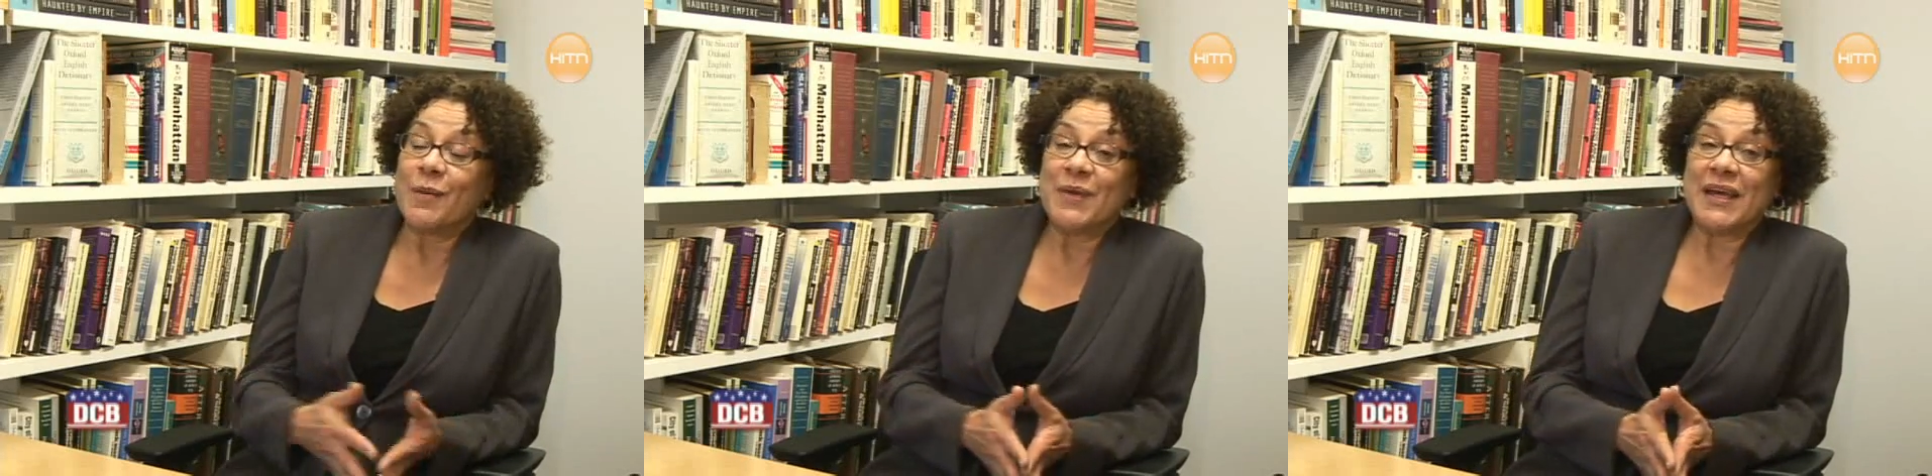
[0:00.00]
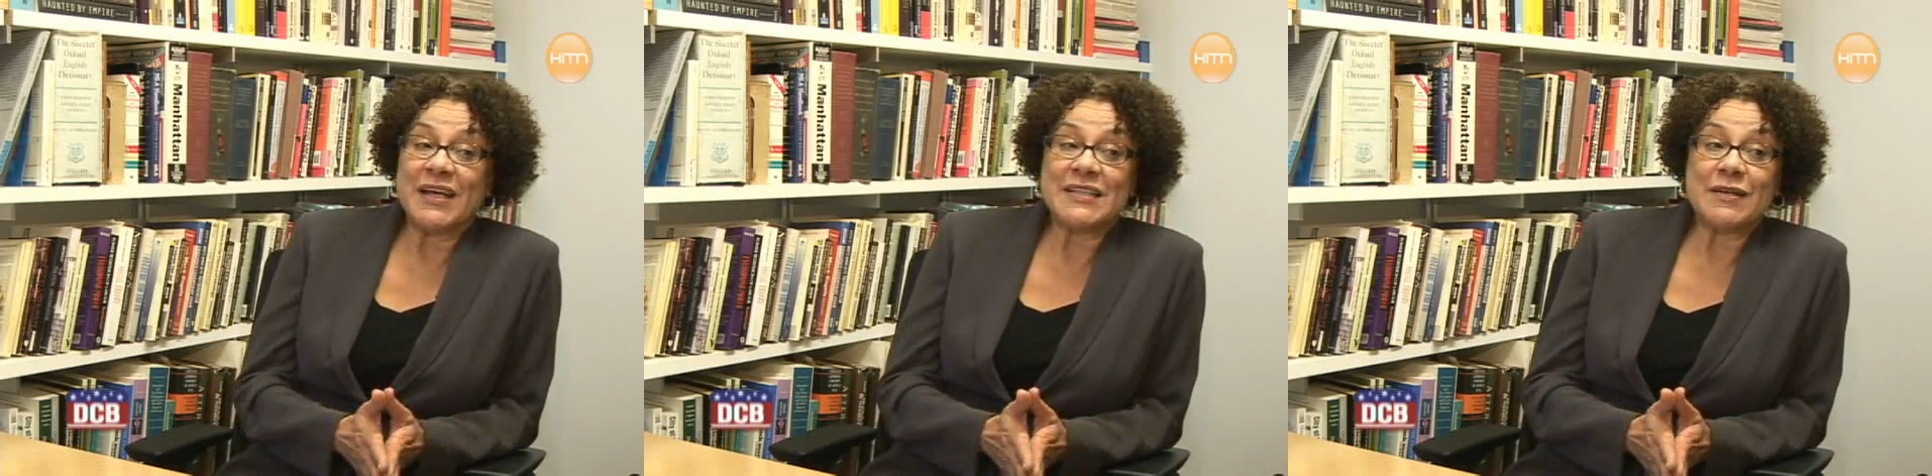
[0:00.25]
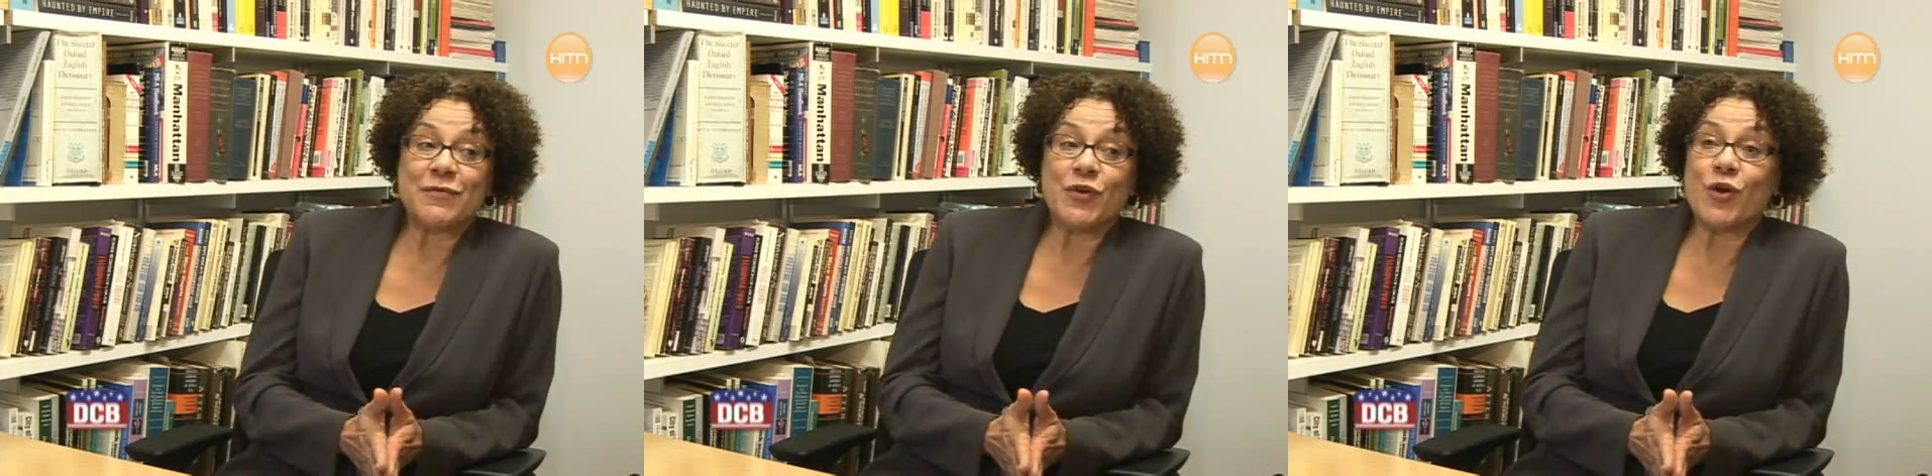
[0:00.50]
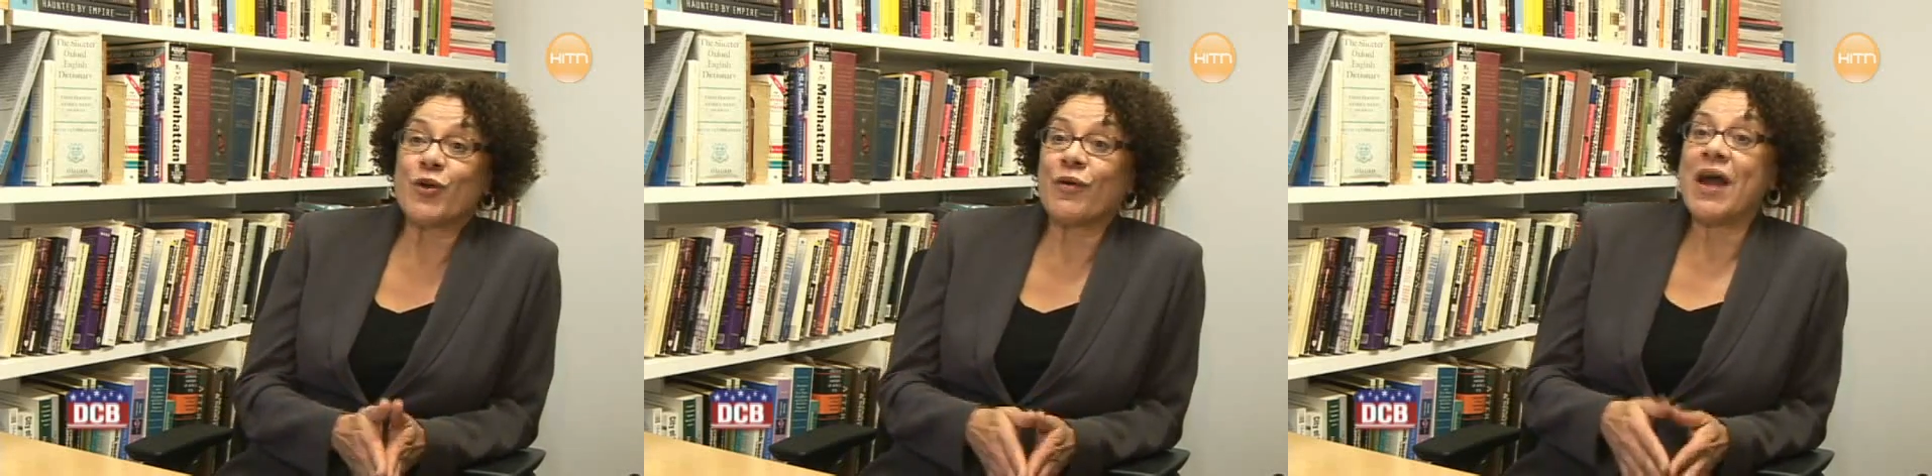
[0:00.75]
because if
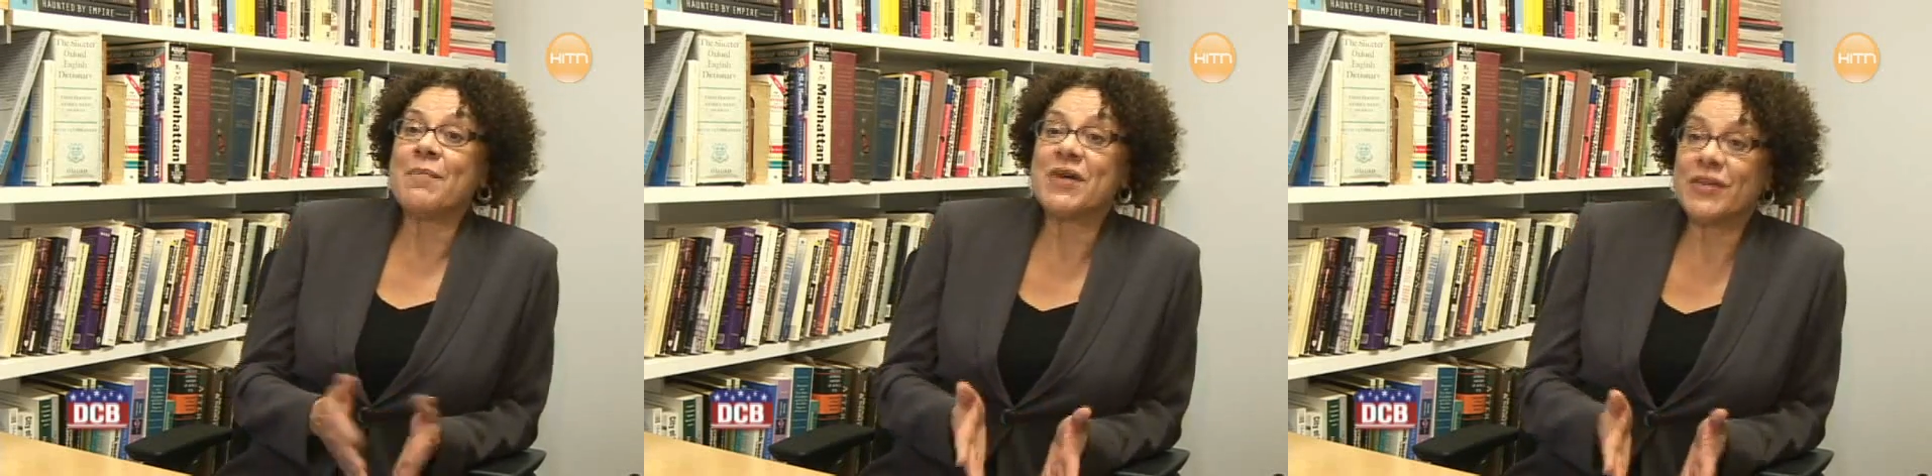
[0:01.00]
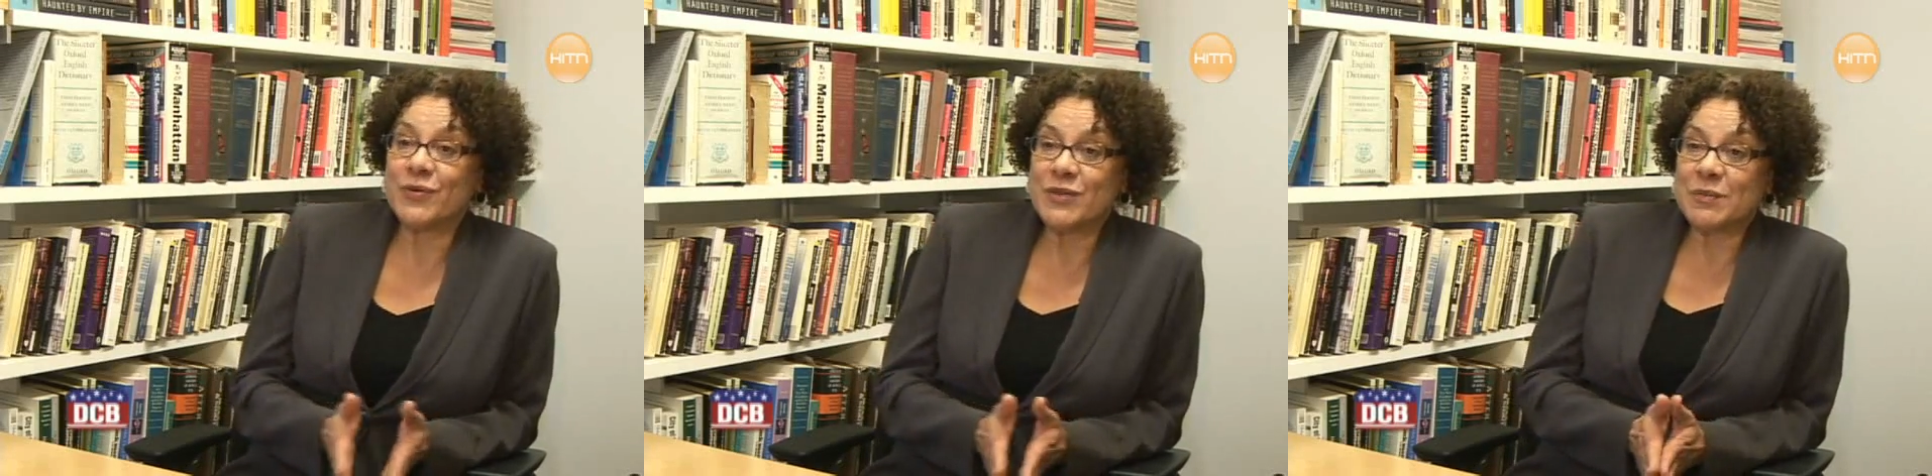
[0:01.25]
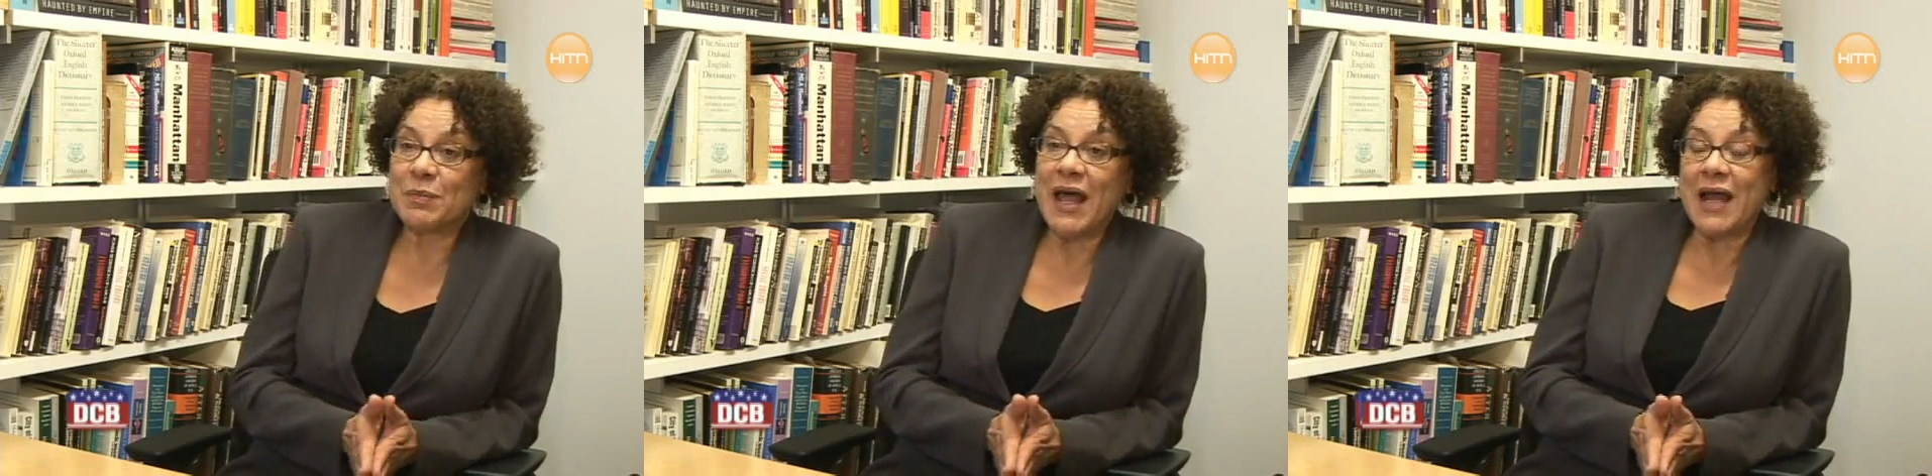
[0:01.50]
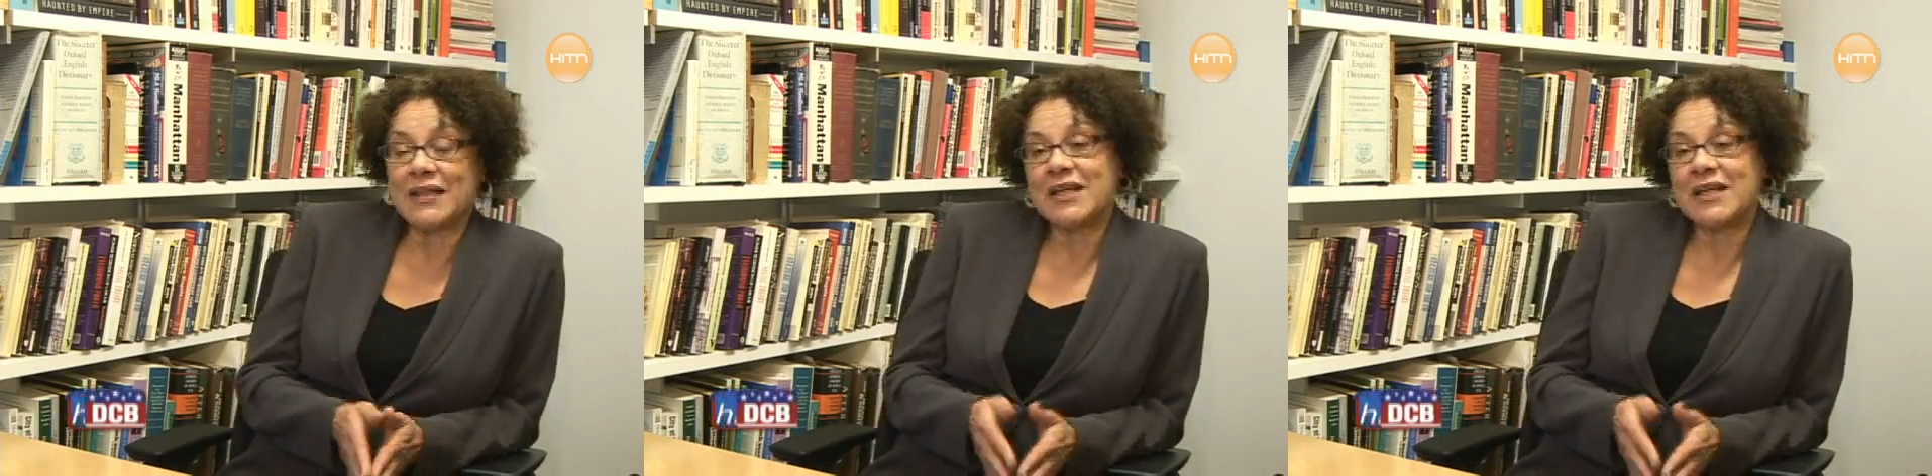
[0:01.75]
your grandmother was Black,